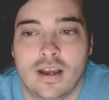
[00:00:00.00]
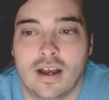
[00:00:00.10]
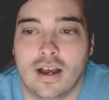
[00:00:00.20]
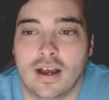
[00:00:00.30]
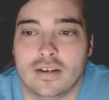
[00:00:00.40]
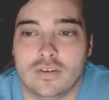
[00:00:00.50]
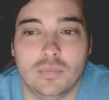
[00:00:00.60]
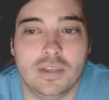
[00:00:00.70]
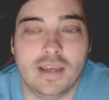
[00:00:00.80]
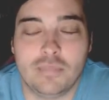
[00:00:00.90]
Uh,
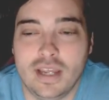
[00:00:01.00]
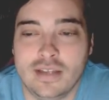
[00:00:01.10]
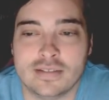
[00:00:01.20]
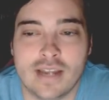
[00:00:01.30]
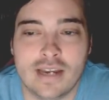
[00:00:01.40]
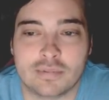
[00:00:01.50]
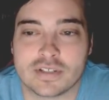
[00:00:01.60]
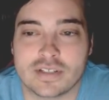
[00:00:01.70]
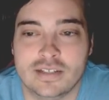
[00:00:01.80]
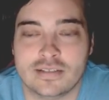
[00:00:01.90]
normally that pays
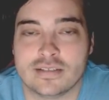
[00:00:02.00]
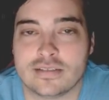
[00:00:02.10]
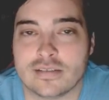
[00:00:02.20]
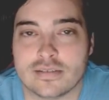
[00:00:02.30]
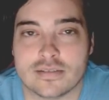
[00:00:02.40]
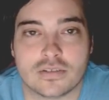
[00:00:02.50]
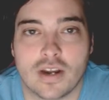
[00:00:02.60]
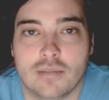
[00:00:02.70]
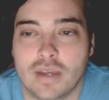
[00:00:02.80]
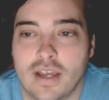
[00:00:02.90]
90% since it's a
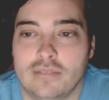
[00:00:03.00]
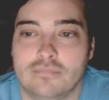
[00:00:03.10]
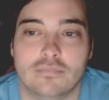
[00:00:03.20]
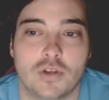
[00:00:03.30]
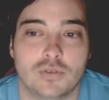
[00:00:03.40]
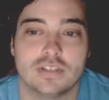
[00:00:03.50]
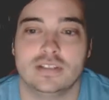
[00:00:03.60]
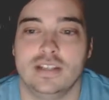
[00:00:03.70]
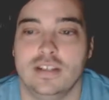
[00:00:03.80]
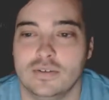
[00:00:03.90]
straight bet. Most
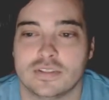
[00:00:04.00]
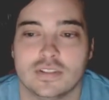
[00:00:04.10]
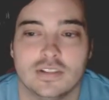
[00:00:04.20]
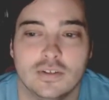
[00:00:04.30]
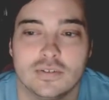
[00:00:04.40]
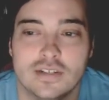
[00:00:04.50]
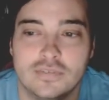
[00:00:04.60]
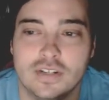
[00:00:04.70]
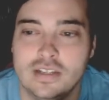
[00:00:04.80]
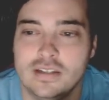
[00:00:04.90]
casinos are a little
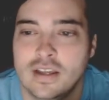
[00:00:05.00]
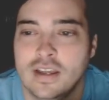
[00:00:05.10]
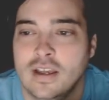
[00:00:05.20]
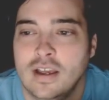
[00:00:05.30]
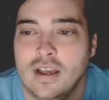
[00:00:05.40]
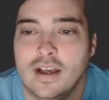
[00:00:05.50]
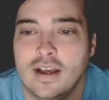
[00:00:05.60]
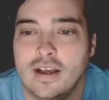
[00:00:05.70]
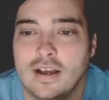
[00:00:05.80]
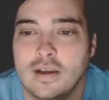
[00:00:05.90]
different.
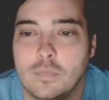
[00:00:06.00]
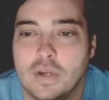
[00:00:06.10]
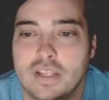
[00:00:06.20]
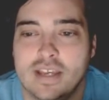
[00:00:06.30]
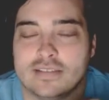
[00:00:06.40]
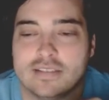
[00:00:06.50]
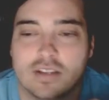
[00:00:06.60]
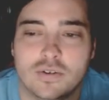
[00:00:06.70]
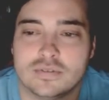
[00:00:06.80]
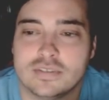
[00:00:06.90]
Uh, but yeah,
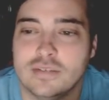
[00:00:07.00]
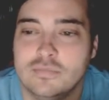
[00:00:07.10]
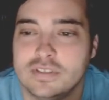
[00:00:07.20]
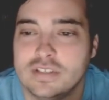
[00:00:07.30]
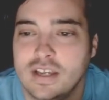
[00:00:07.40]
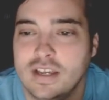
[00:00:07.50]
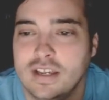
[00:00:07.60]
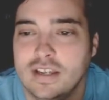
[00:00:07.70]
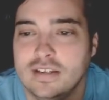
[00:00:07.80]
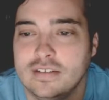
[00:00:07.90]
so some will
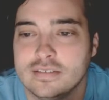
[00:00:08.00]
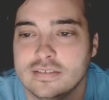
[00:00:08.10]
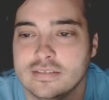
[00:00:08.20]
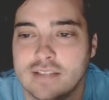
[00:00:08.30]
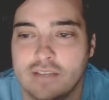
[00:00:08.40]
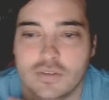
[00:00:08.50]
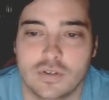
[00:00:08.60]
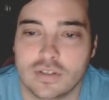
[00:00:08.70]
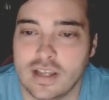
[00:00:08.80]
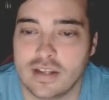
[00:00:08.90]
say, if you
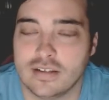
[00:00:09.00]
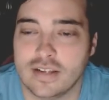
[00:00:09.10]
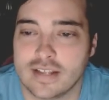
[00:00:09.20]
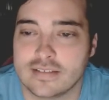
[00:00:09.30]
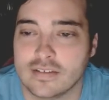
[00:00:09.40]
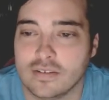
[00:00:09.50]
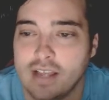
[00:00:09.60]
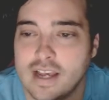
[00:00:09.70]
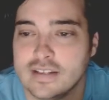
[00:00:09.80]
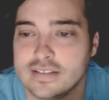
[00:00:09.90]
look down the next little
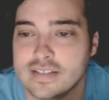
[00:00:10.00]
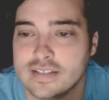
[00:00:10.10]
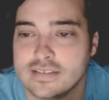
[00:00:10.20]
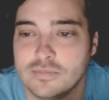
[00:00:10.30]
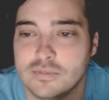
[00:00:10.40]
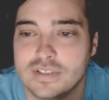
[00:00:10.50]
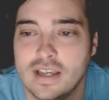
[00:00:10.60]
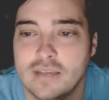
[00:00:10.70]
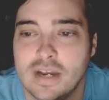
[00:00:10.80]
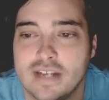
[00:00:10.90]
line, it says some will
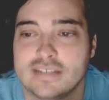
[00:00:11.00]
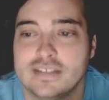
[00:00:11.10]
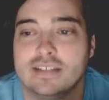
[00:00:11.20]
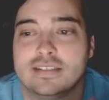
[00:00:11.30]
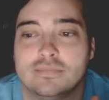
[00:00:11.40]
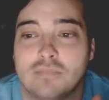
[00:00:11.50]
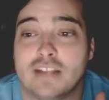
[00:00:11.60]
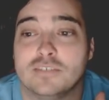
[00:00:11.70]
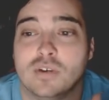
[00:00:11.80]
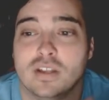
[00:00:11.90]
say minus six,
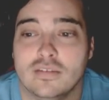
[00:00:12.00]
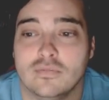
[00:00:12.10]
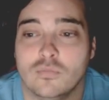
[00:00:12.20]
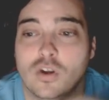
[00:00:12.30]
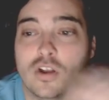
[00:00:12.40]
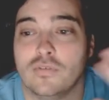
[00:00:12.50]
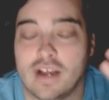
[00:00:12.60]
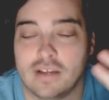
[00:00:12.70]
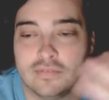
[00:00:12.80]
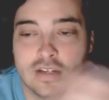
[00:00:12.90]
minus one and
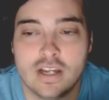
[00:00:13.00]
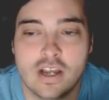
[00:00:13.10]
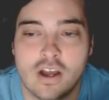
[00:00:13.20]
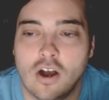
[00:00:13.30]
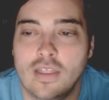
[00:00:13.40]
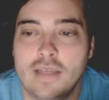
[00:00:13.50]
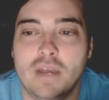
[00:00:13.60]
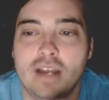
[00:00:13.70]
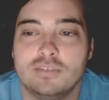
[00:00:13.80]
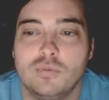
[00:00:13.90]
105. All that
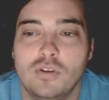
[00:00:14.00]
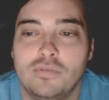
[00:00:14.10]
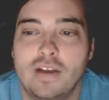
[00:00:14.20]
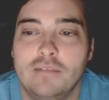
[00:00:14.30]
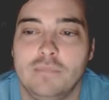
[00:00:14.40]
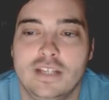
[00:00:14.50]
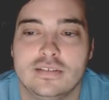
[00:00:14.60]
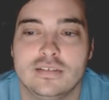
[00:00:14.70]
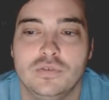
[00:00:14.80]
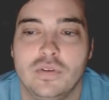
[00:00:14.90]
minus 105
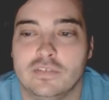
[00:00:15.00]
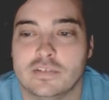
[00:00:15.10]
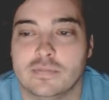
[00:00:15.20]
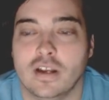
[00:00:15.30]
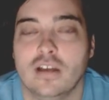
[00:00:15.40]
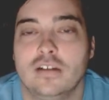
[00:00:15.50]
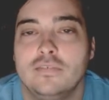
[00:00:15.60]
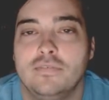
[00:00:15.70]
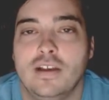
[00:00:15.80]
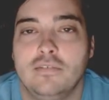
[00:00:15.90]
means is you have to spend
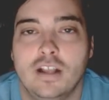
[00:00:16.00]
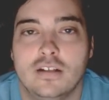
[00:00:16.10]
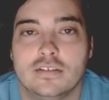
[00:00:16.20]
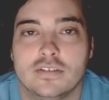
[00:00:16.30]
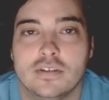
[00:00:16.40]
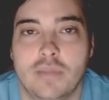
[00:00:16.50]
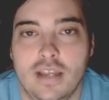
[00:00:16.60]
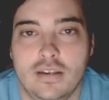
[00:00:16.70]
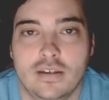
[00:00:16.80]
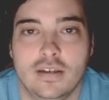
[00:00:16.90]
$105 on a
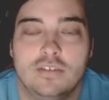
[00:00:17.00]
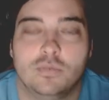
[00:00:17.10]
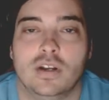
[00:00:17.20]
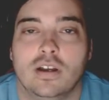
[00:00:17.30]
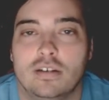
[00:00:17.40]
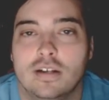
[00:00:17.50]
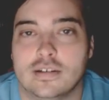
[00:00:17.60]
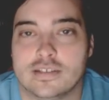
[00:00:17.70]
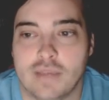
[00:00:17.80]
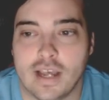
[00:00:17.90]
bet to win
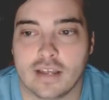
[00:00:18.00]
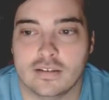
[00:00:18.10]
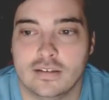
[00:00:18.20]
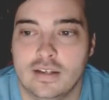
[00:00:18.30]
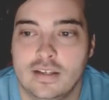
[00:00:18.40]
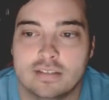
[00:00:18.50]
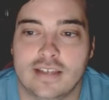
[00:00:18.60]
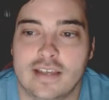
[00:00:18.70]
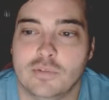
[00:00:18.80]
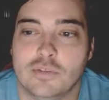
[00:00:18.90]
$100 back. The
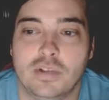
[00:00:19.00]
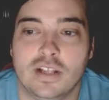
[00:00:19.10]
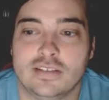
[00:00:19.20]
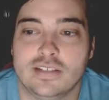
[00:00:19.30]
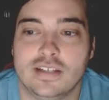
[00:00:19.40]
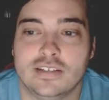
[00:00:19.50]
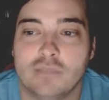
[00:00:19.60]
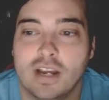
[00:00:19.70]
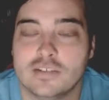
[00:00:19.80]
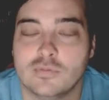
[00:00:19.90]
same with plus 6
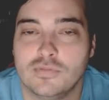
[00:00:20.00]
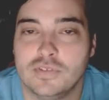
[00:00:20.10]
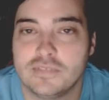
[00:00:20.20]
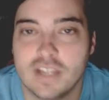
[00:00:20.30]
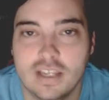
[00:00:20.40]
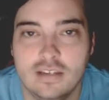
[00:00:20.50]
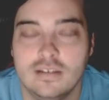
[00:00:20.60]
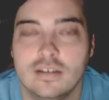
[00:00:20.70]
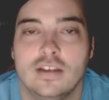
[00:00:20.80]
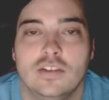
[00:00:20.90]
minus
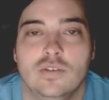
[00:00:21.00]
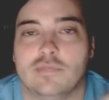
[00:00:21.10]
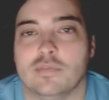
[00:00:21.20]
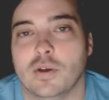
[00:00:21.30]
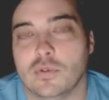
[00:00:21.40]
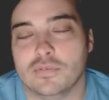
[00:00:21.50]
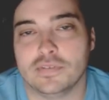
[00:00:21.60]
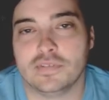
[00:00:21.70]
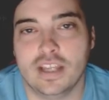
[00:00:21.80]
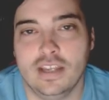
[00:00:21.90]
115. You have to bet
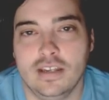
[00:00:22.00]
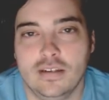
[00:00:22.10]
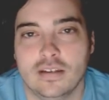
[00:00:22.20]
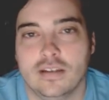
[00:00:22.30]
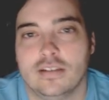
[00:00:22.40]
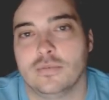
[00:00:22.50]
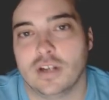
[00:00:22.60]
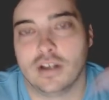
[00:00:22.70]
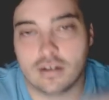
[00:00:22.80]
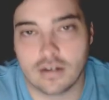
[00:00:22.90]
115 to
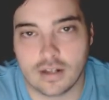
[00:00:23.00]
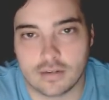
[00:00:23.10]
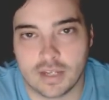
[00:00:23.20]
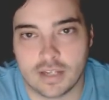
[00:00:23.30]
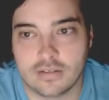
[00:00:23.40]
win a $100 bet.